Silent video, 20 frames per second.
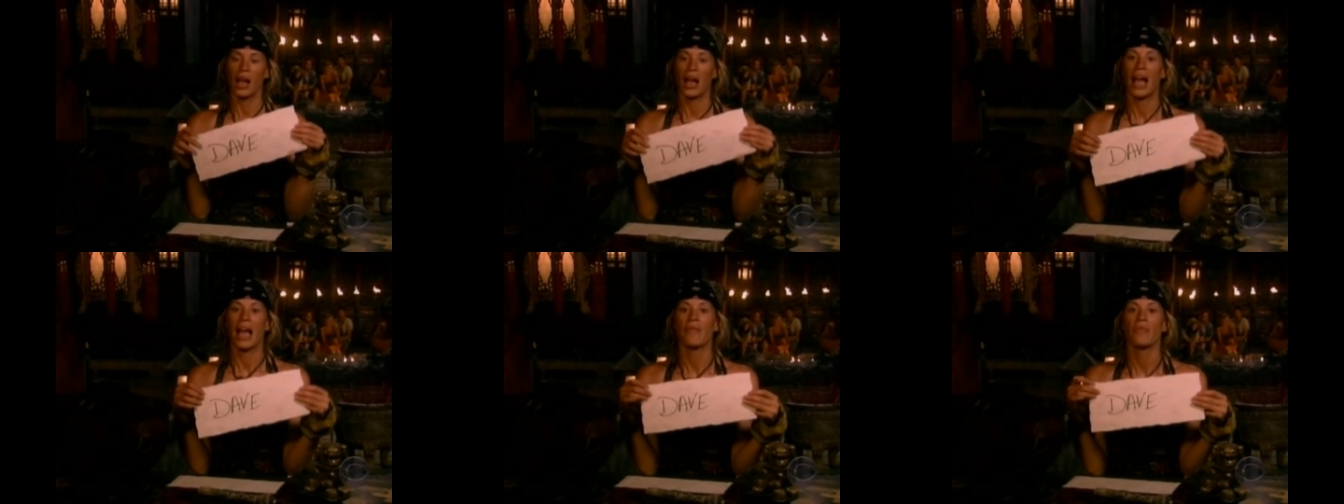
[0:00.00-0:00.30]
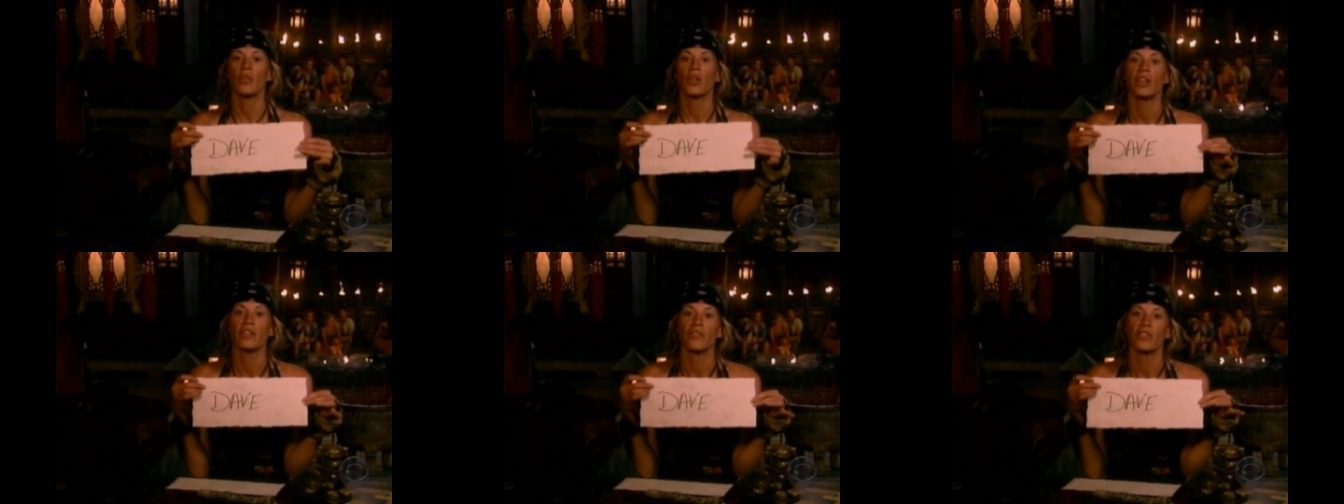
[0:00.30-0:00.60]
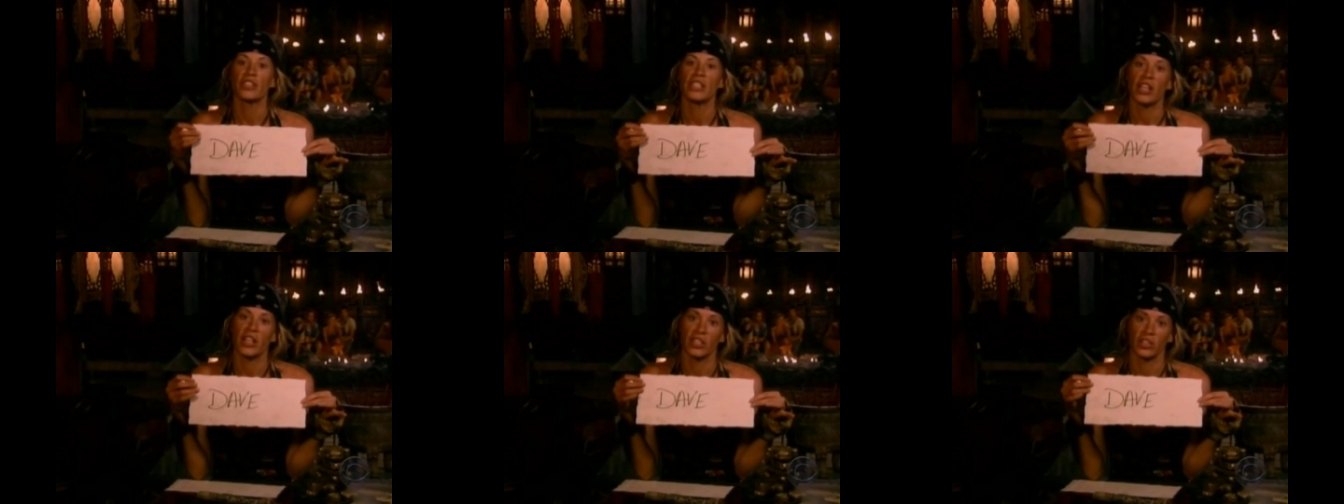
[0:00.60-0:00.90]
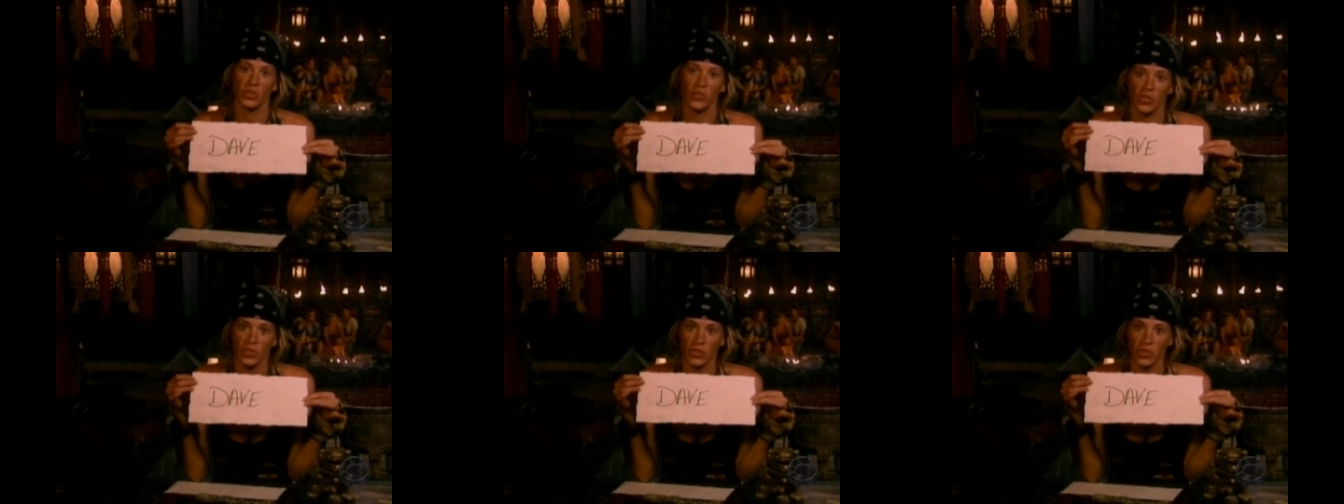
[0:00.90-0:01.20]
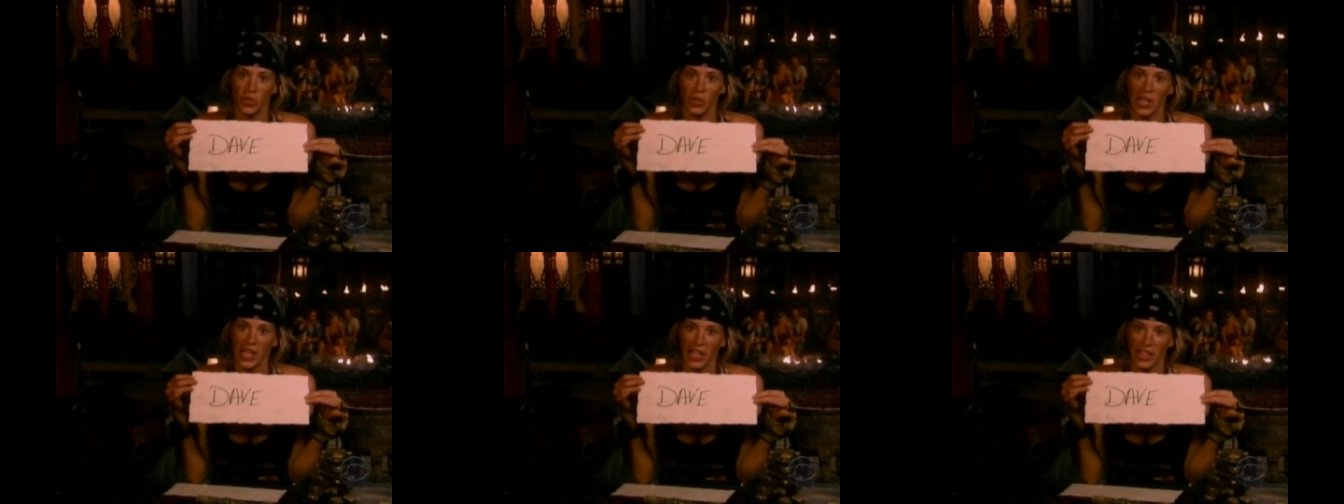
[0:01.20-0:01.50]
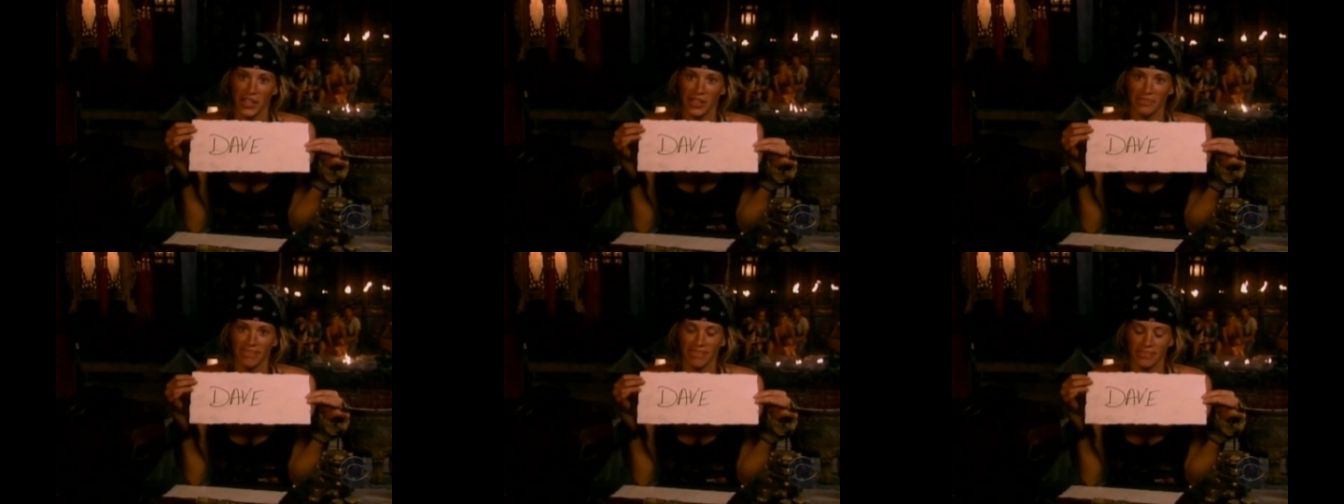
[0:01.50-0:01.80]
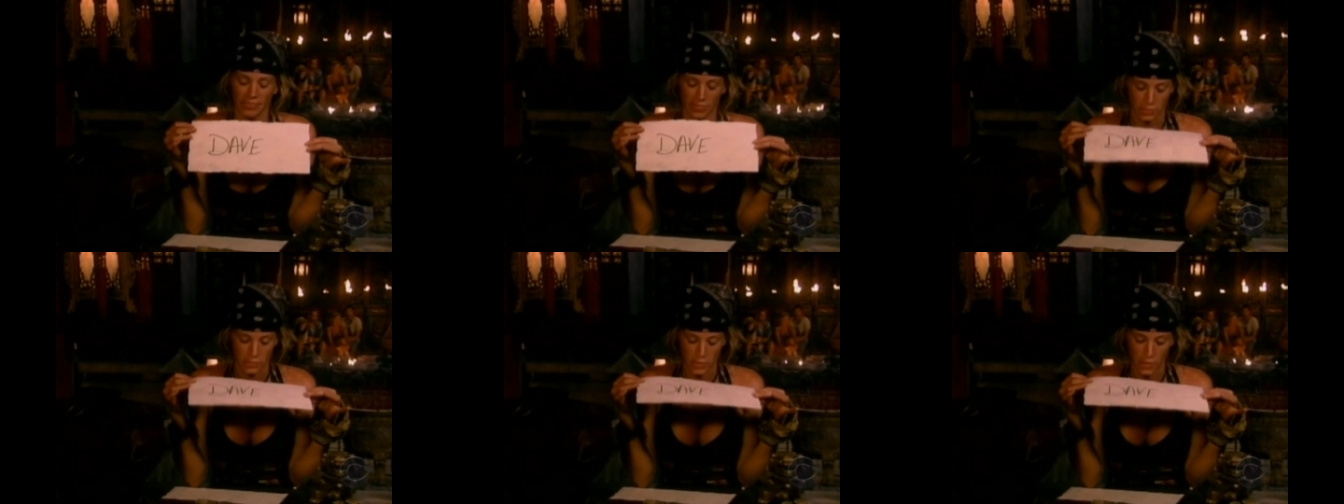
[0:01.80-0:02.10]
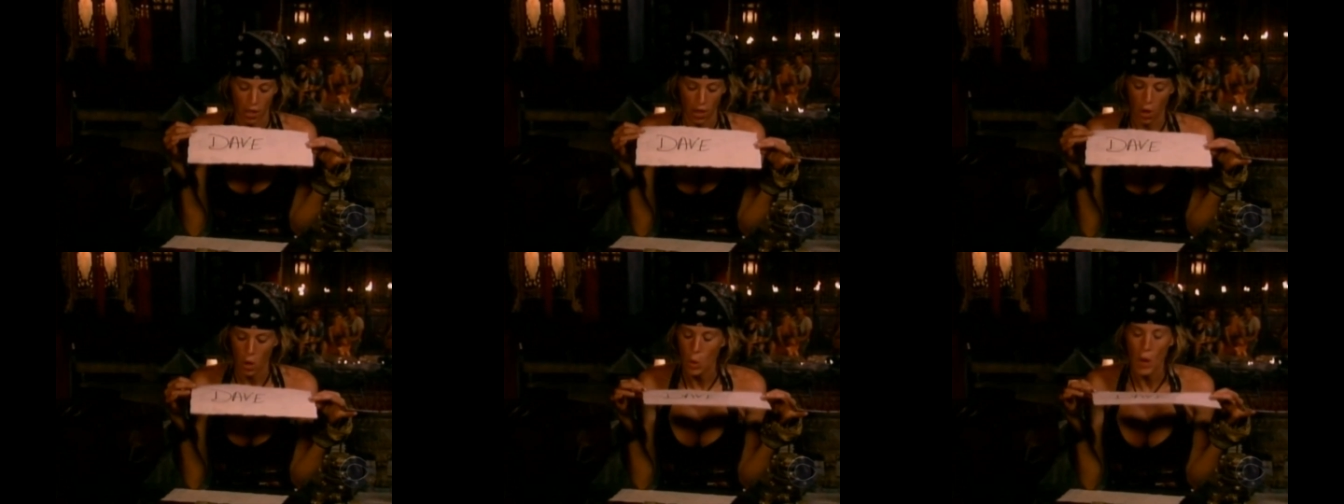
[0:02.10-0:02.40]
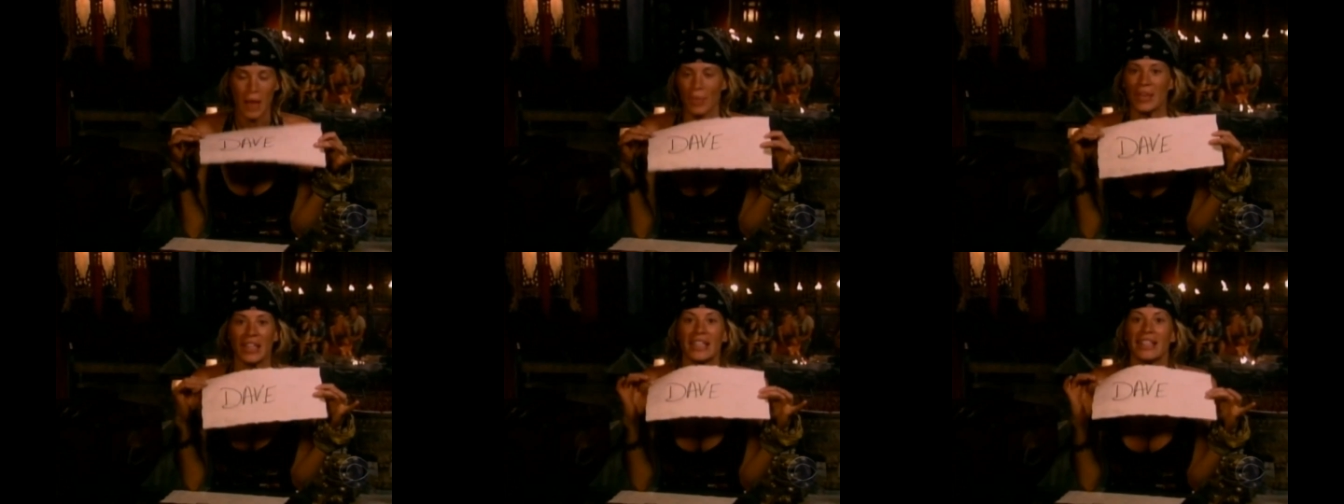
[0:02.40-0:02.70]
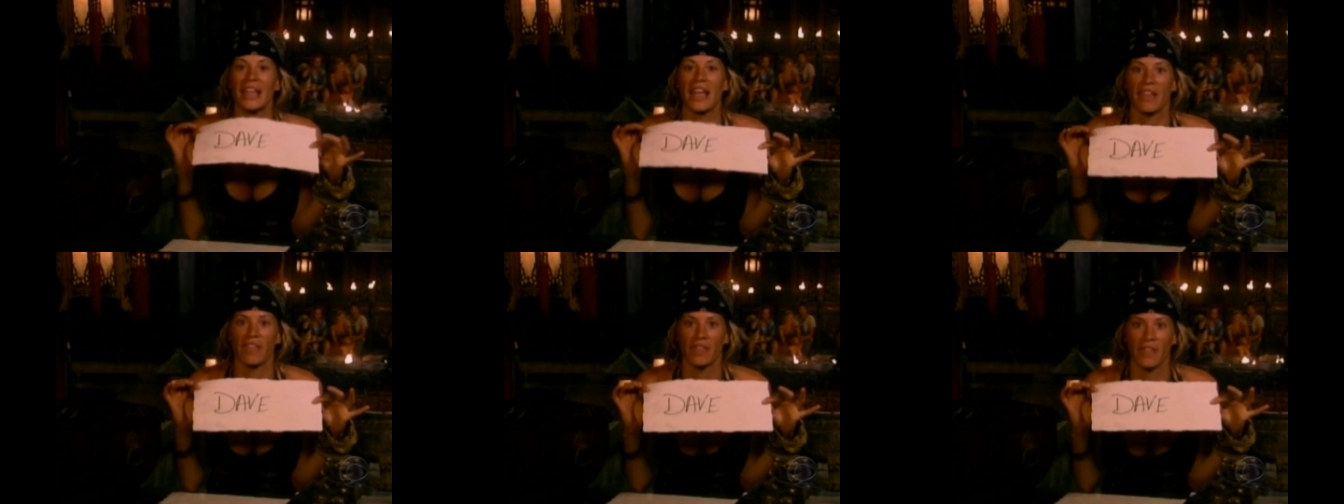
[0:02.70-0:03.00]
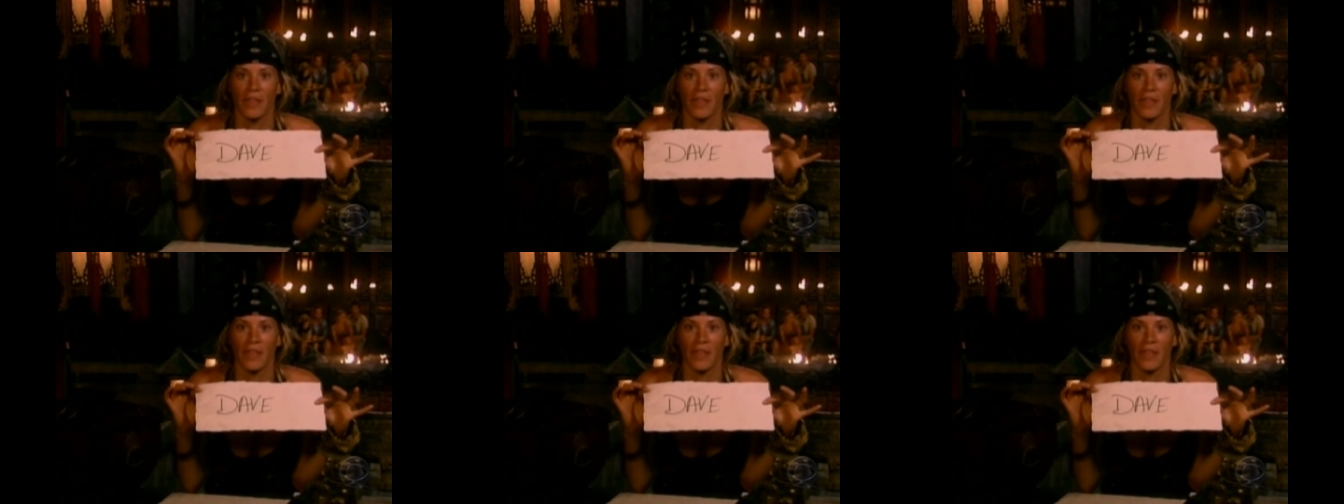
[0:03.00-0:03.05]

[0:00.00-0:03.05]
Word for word: I'm voting for Derek Zoo- Zoolander. Oh, I mean, Dave.